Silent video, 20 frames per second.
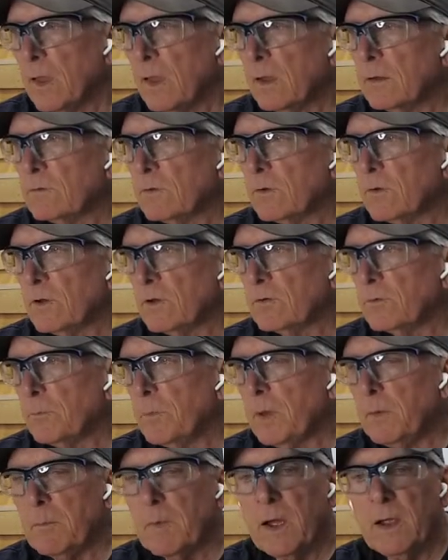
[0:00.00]
And so this would
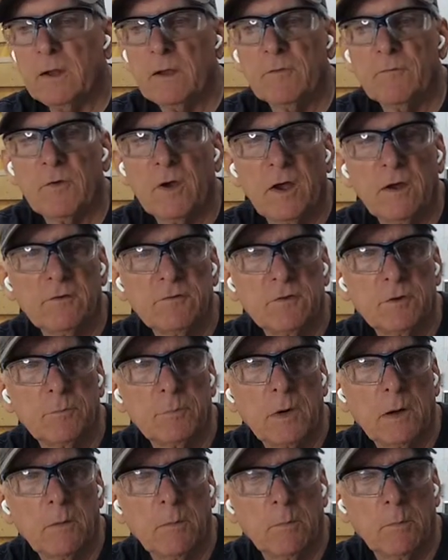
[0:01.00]
be my device to
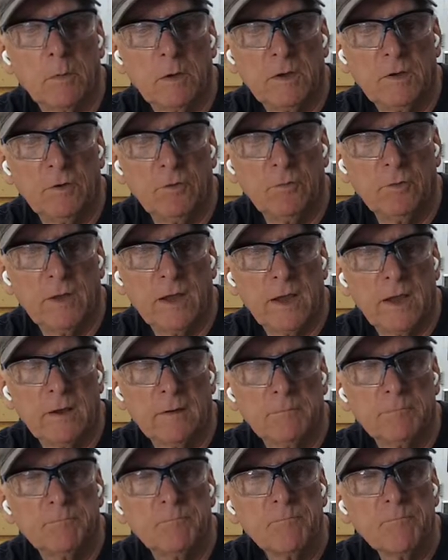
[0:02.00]
probably do that.